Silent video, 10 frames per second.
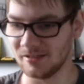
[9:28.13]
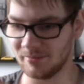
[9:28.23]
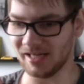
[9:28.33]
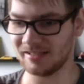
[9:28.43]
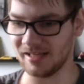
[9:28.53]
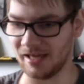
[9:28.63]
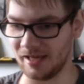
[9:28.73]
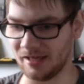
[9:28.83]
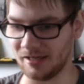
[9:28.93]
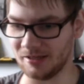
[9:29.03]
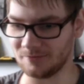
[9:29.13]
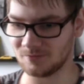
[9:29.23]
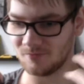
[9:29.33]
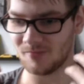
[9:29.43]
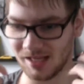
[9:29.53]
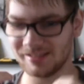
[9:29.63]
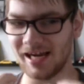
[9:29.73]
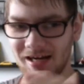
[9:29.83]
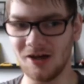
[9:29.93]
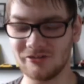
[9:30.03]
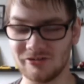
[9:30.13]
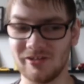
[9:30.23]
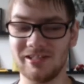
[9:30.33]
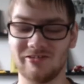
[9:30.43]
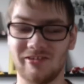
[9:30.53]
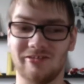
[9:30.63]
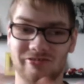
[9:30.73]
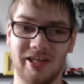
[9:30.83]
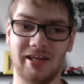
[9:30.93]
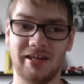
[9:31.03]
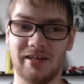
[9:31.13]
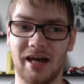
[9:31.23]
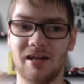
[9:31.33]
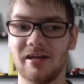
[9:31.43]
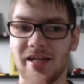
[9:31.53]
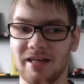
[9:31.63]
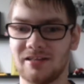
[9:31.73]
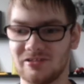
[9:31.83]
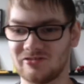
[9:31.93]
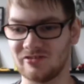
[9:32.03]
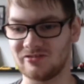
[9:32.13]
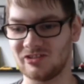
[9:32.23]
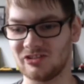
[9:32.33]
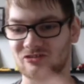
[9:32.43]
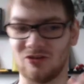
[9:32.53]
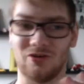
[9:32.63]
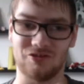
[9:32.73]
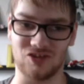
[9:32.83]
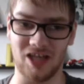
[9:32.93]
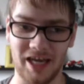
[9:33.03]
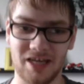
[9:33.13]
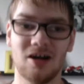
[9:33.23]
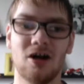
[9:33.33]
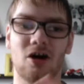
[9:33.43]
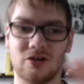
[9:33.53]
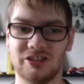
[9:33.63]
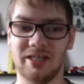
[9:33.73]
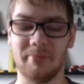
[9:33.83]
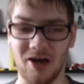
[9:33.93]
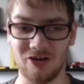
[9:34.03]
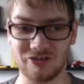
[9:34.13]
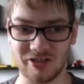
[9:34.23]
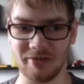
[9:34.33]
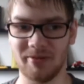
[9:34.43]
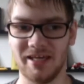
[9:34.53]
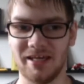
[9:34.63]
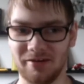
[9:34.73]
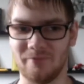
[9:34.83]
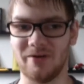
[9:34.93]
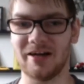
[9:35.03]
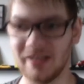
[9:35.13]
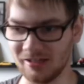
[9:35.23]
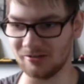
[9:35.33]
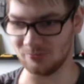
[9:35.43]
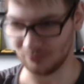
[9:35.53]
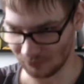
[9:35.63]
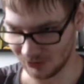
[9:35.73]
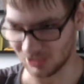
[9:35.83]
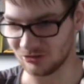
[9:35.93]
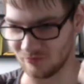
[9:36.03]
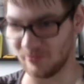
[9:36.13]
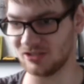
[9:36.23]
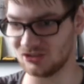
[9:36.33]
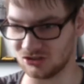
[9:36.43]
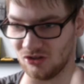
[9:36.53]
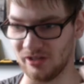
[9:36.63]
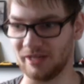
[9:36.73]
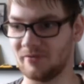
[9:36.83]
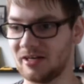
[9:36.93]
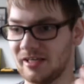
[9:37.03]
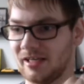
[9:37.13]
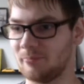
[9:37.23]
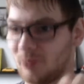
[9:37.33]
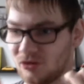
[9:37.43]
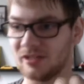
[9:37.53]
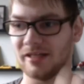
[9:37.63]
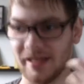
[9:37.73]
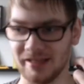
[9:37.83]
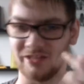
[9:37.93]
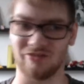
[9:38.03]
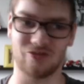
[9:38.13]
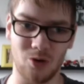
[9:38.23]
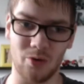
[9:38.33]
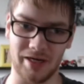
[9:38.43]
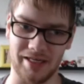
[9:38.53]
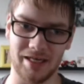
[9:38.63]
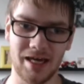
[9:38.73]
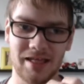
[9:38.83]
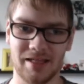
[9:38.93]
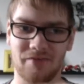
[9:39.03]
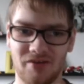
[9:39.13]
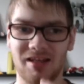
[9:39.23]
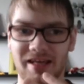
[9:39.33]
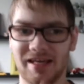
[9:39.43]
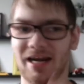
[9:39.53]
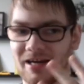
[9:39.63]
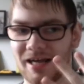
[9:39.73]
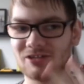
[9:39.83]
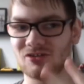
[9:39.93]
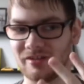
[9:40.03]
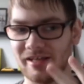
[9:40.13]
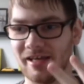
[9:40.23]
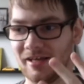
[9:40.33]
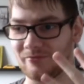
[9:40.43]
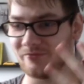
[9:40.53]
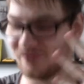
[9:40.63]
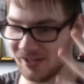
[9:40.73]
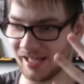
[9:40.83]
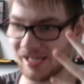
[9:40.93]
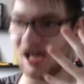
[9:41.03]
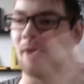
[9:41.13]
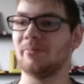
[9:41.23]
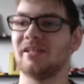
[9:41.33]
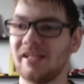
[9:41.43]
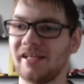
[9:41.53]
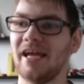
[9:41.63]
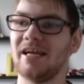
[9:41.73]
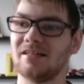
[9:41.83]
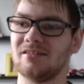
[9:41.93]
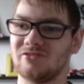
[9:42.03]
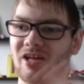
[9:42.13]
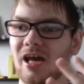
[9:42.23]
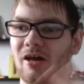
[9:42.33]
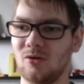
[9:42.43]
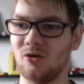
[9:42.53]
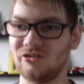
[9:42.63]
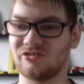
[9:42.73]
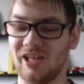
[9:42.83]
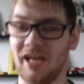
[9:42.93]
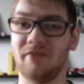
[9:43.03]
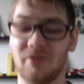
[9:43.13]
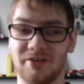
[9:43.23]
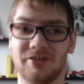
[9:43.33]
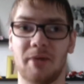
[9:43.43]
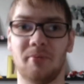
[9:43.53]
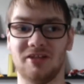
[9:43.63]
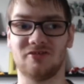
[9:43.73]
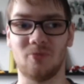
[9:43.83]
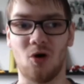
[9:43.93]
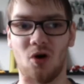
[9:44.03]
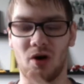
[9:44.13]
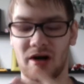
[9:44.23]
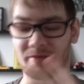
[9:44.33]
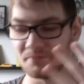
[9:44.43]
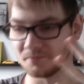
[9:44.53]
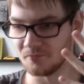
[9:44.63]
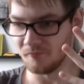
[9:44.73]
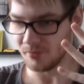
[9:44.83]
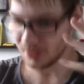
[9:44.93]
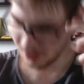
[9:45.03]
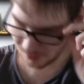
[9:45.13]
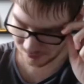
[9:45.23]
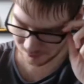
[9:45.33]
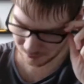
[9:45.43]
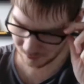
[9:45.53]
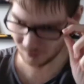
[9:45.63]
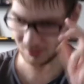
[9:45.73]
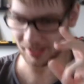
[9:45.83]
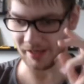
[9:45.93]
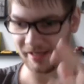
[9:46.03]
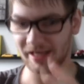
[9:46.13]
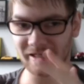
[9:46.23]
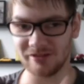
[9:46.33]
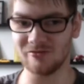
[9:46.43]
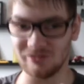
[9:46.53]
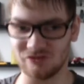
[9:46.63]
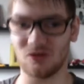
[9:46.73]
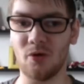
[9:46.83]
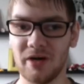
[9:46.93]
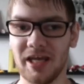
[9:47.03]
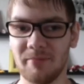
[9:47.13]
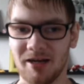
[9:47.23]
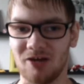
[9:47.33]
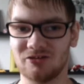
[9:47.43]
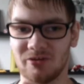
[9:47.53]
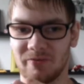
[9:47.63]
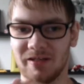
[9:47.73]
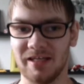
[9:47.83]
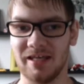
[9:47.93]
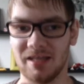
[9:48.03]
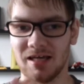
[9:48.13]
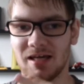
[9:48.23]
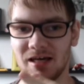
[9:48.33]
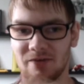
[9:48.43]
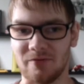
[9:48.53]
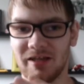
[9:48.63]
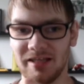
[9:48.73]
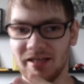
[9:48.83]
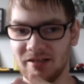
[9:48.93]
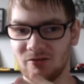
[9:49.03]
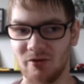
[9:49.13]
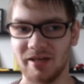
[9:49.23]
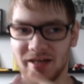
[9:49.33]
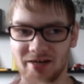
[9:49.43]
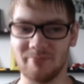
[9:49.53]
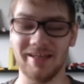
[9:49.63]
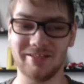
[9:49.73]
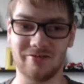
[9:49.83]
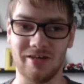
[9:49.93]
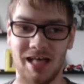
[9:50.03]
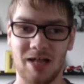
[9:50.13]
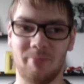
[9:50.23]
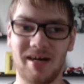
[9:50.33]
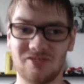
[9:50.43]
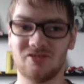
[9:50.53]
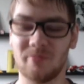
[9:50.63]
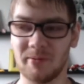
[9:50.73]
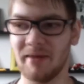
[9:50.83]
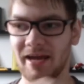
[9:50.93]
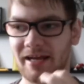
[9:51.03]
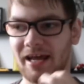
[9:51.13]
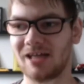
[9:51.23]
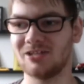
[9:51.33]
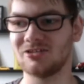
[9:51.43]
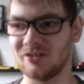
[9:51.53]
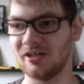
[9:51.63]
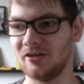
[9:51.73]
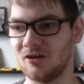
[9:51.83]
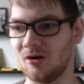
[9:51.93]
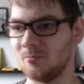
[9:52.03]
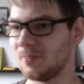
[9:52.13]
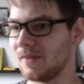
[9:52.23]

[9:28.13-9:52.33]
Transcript: But, uh, it's kind of also interesting to see other characters such as Lois Lane or Jimmy Olsen be very controversial and very important in the story. They feel like are actually they feel like competent characters. Lois Lane, for example, is more uh, getting to the story, but also really, really doing her best to help out Superman. Actually, you know